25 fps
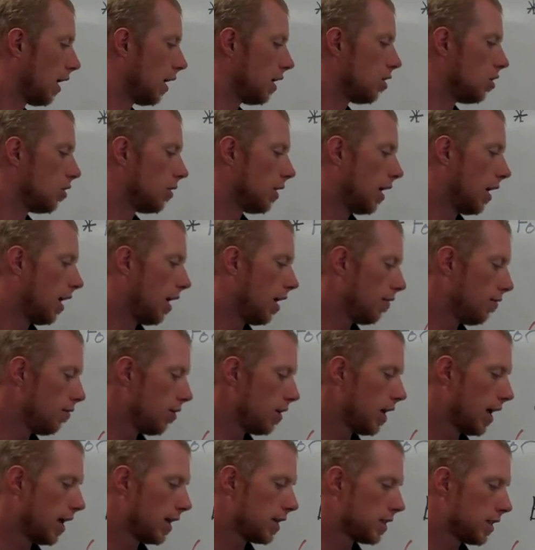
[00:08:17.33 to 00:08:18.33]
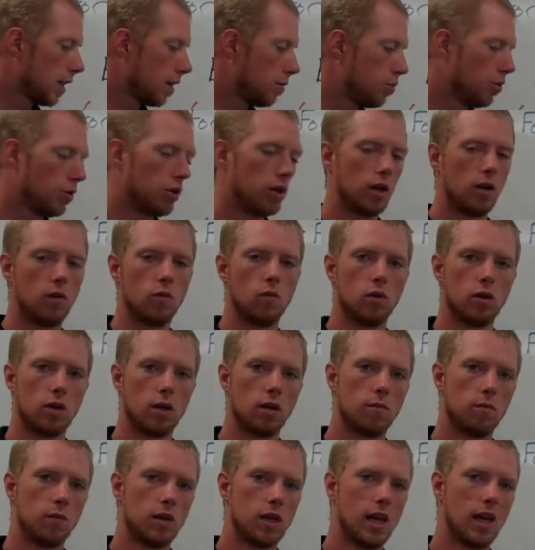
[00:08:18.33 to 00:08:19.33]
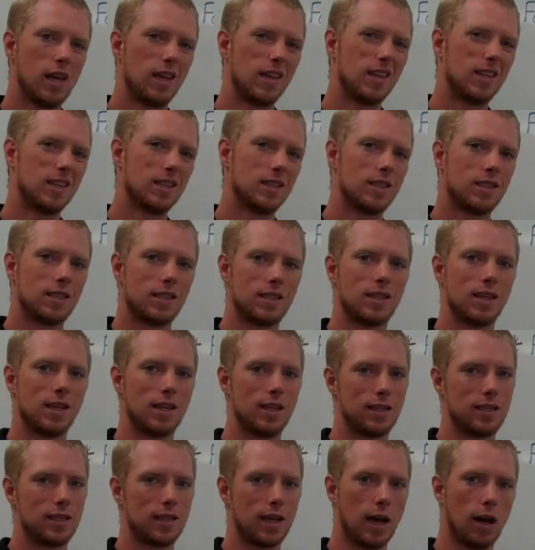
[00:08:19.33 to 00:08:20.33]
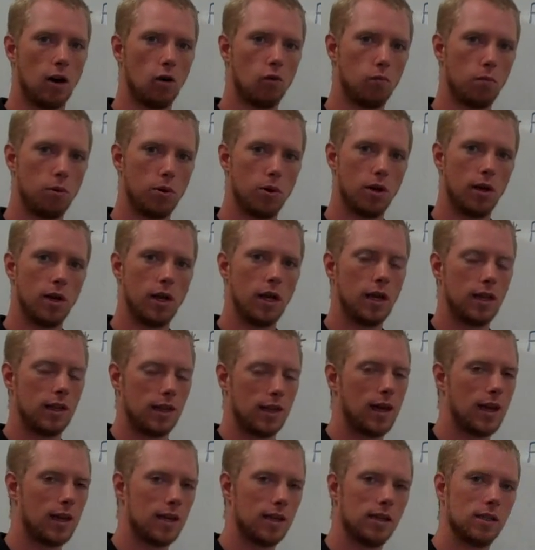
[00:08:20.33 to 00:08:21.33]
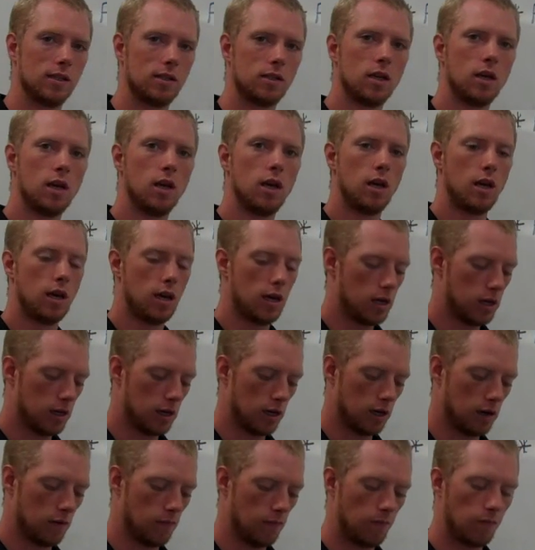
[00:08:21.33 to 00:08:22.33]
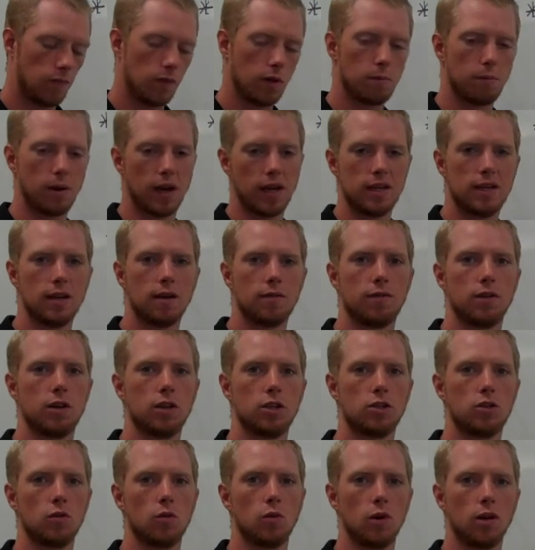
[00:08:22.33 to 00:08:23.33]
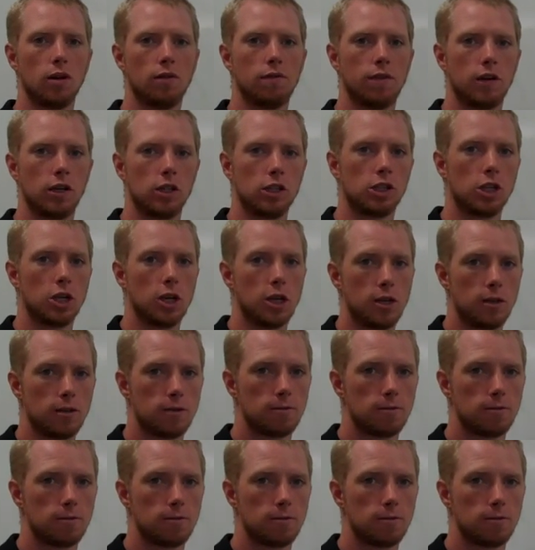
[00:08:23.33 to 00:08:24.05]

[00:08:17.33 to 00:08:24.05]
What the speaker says: I know that every x I put in will give me a distinct output, and that is, by definition, what a function